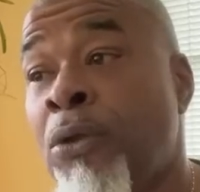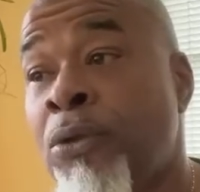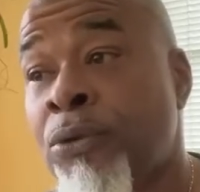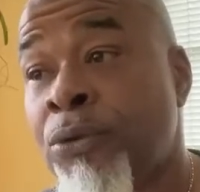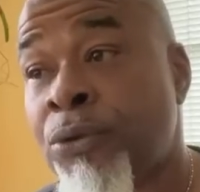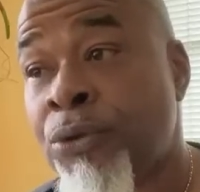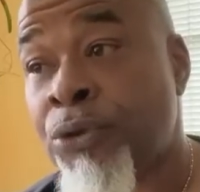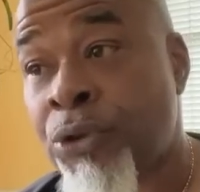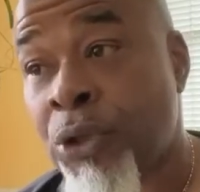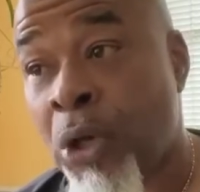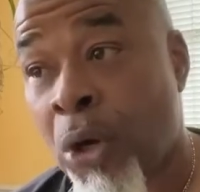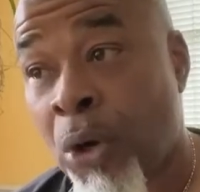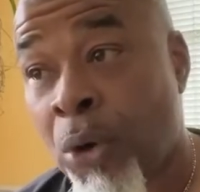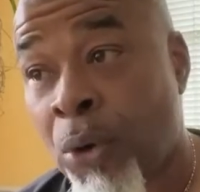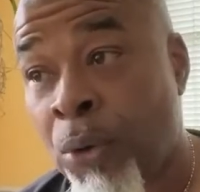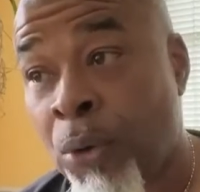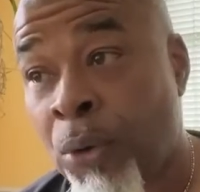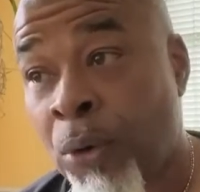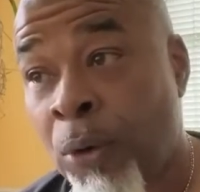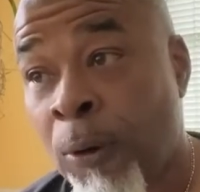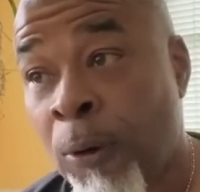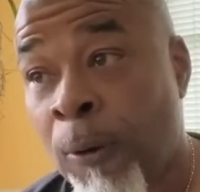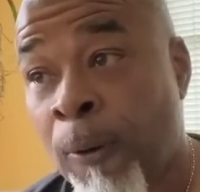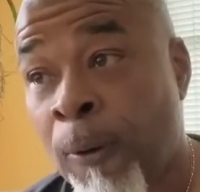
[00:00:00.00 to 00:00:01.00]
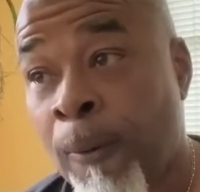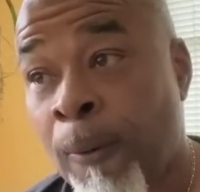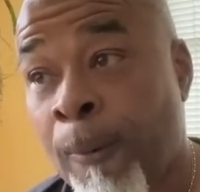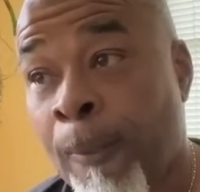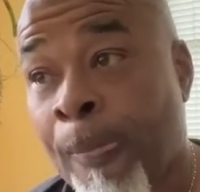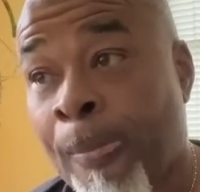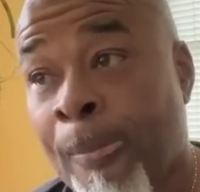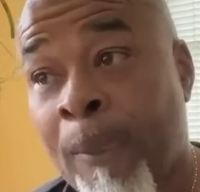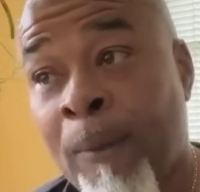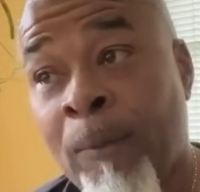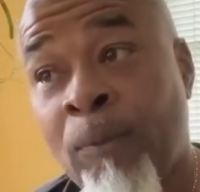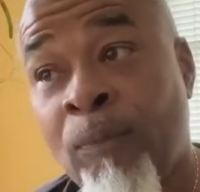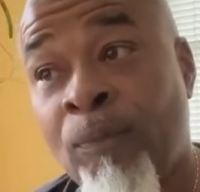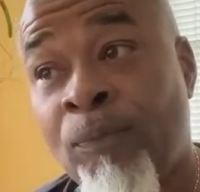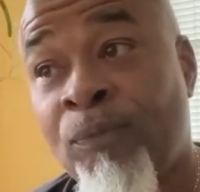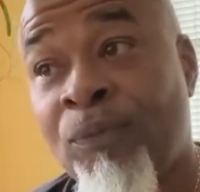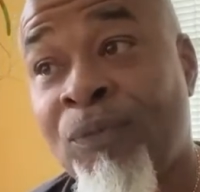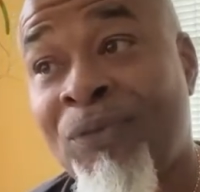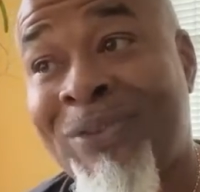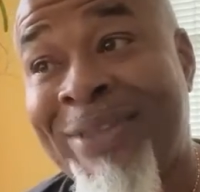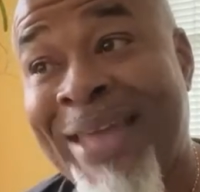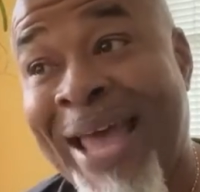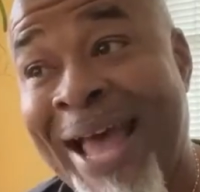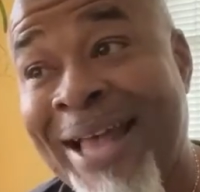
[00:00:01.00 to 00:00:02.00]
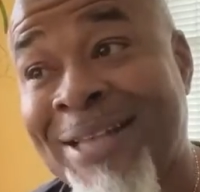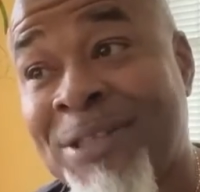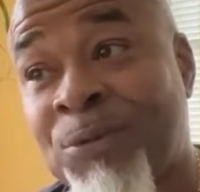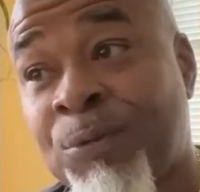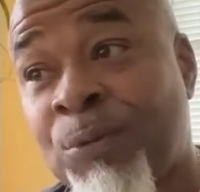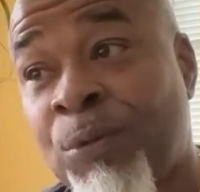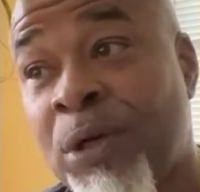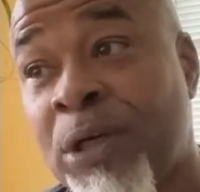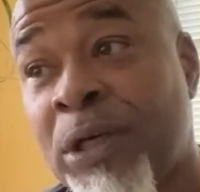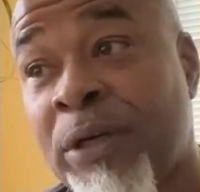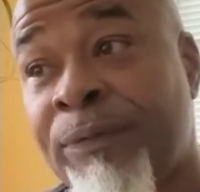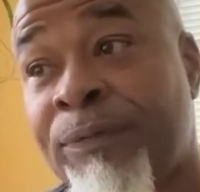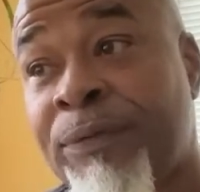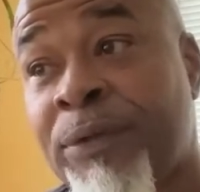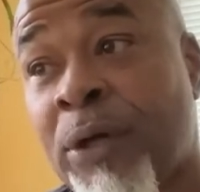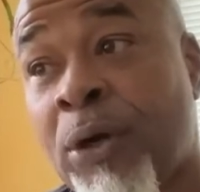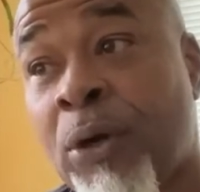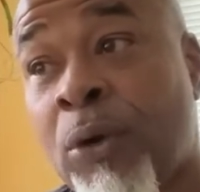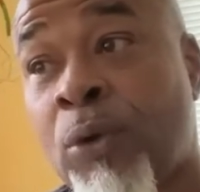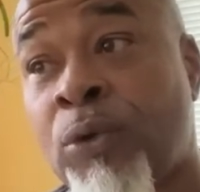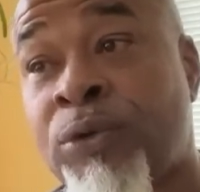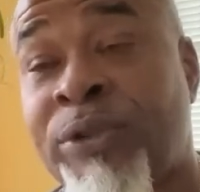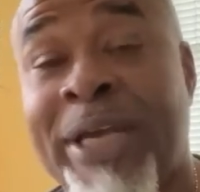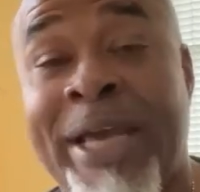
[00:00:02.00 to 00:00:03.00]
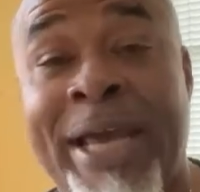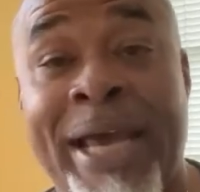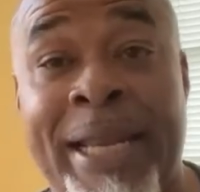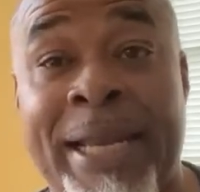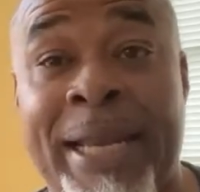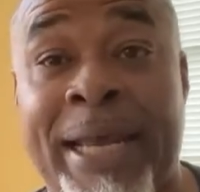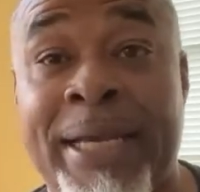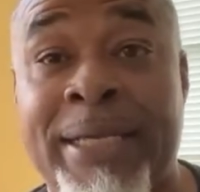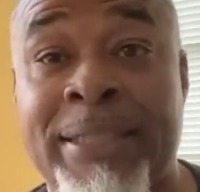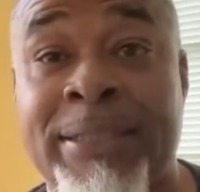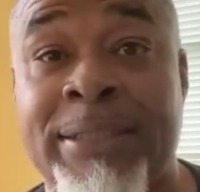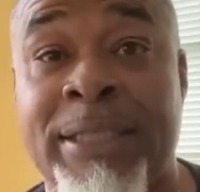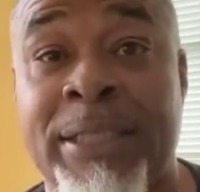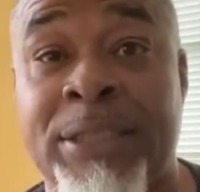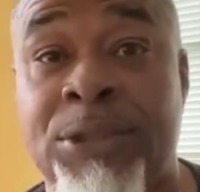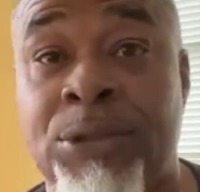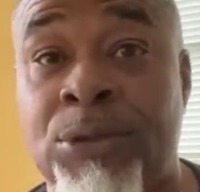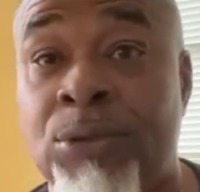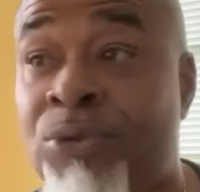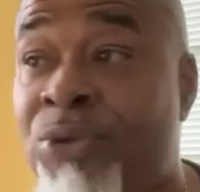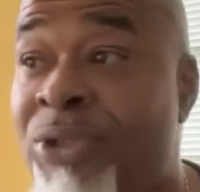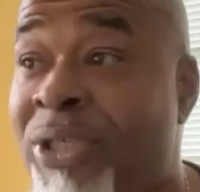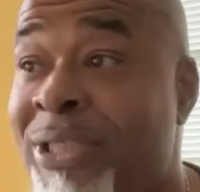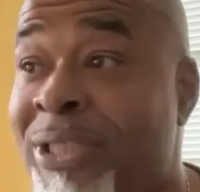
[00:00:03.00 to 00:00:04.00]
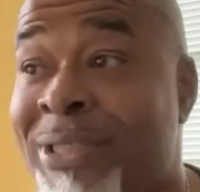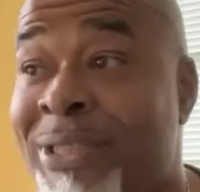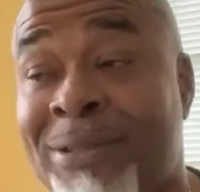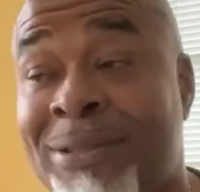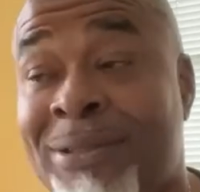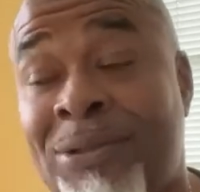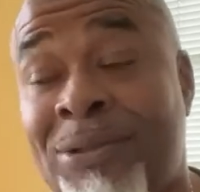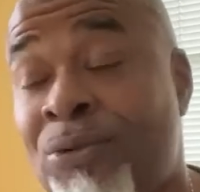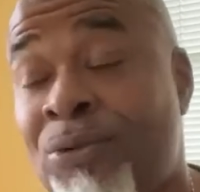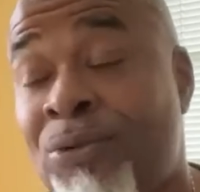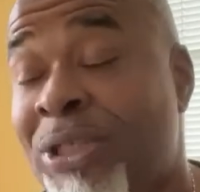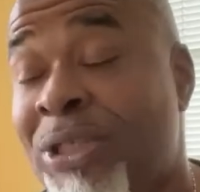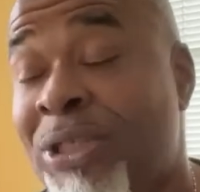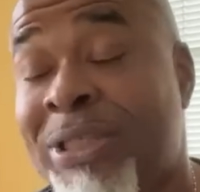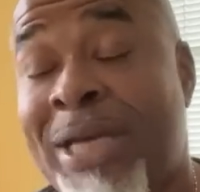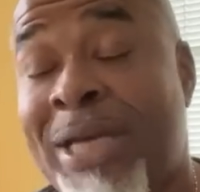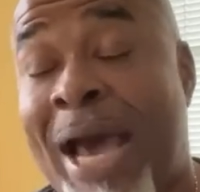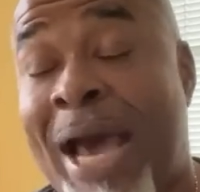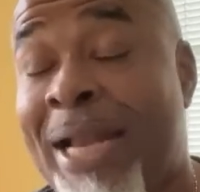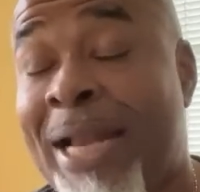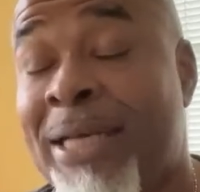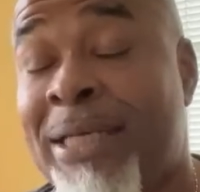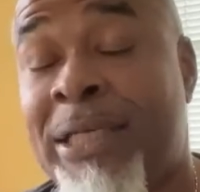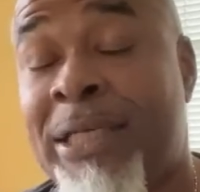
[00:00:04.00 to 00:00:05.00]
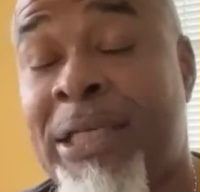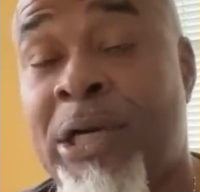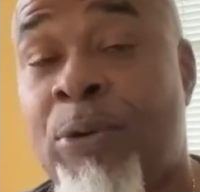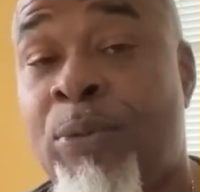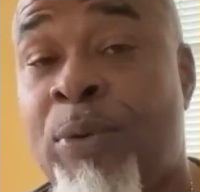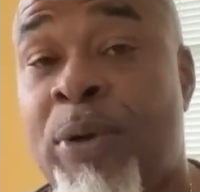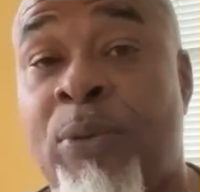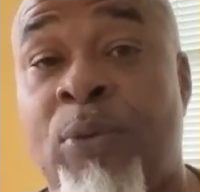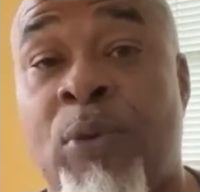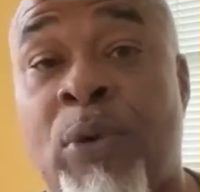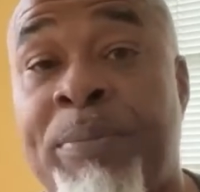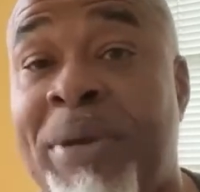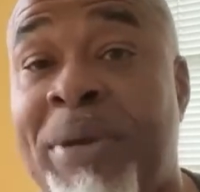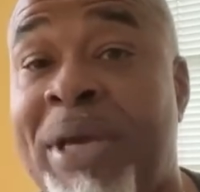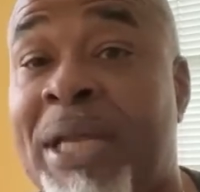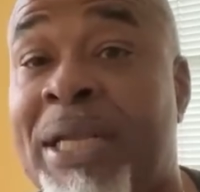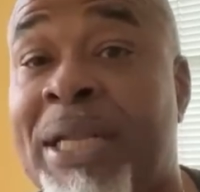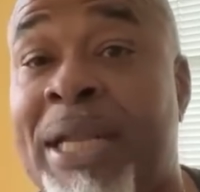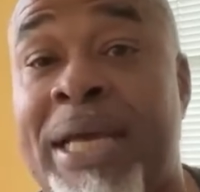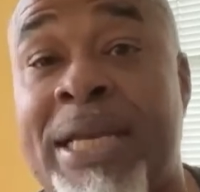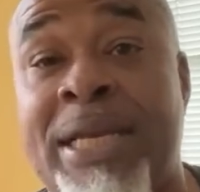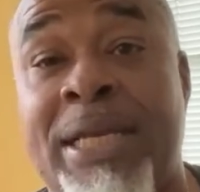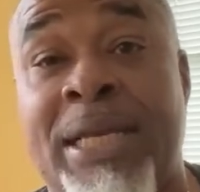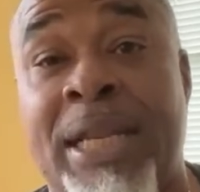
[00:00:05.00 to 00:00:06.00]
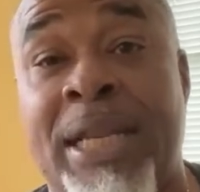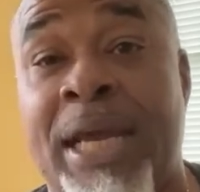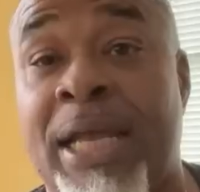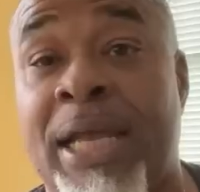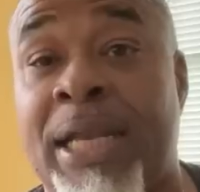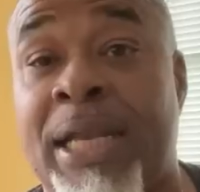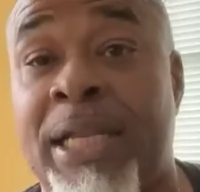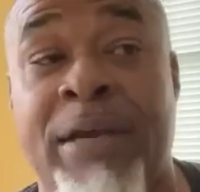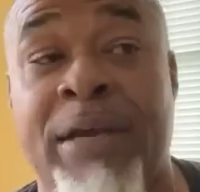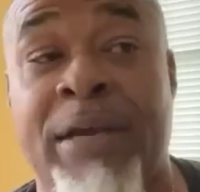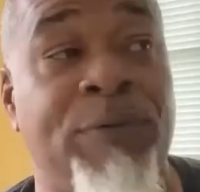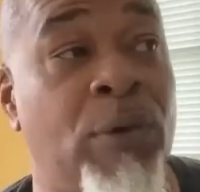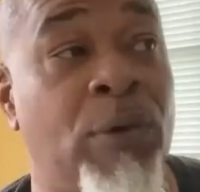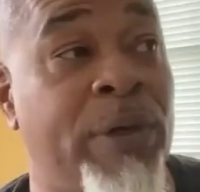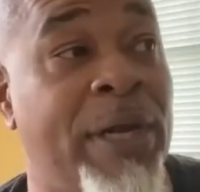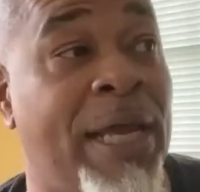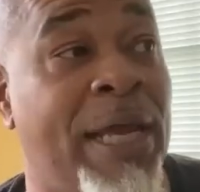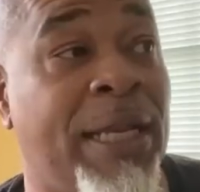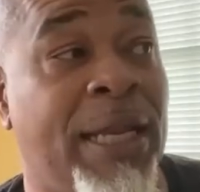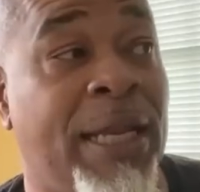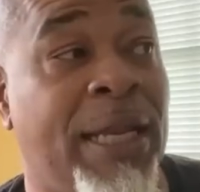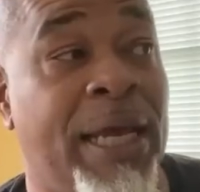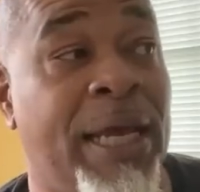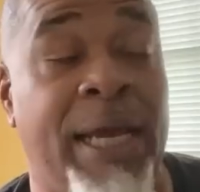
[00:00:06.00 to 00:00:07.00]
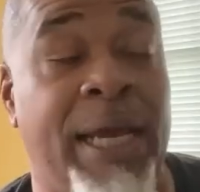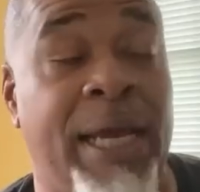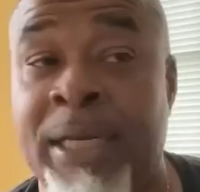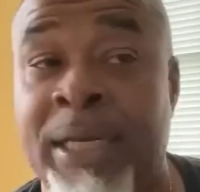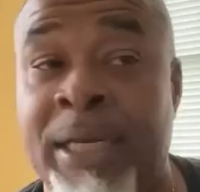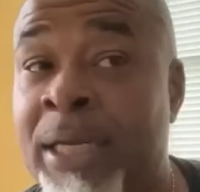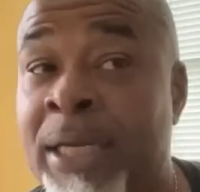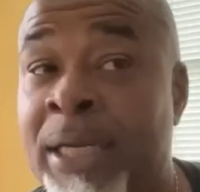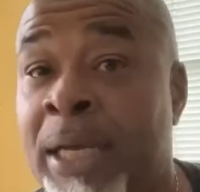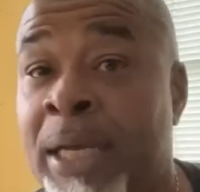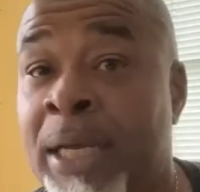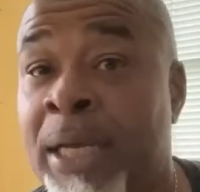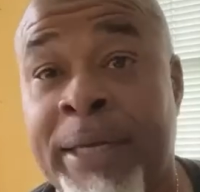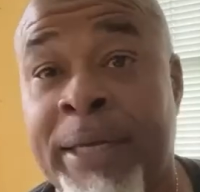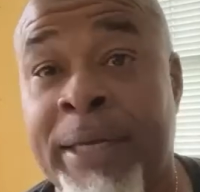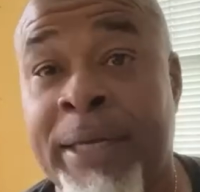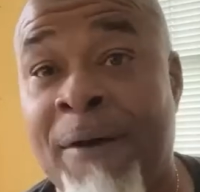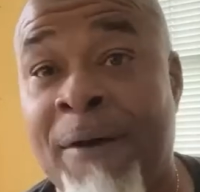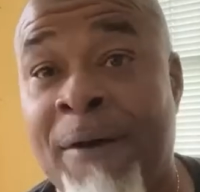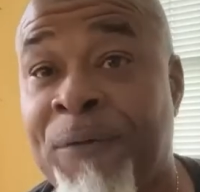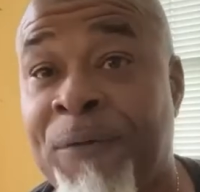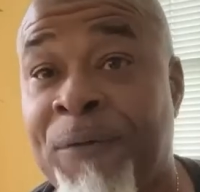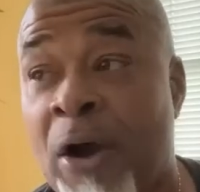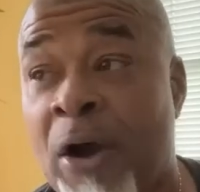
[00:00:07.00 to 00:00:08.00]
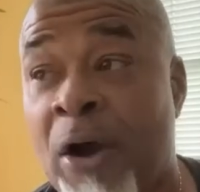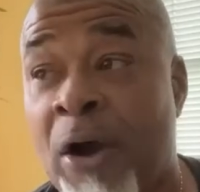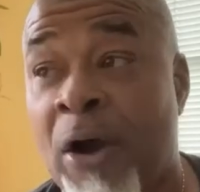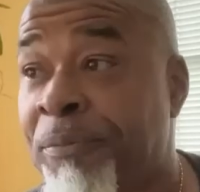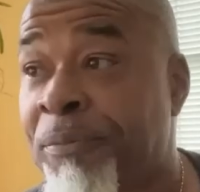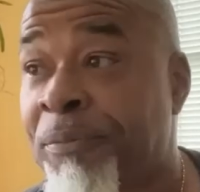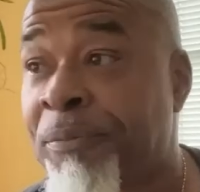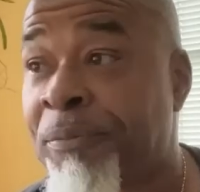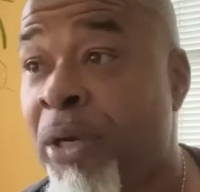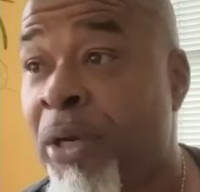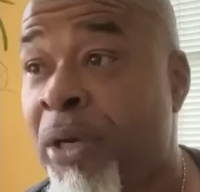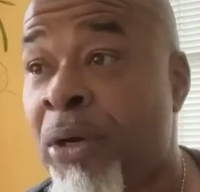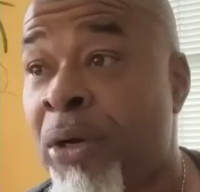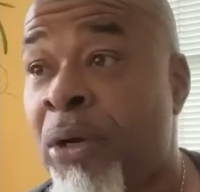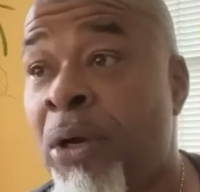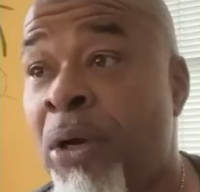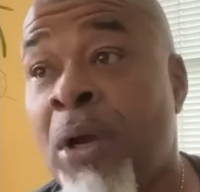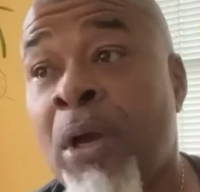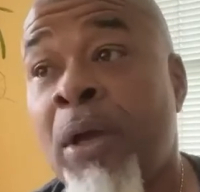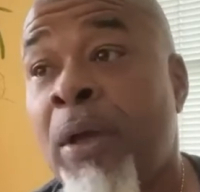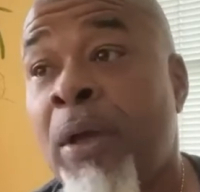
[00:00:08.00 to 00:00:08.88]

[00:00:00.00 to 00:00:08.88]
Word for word: So that's one of those headaches that you just you just got to deal with. When me and Lady Lead lived on that land not far from here,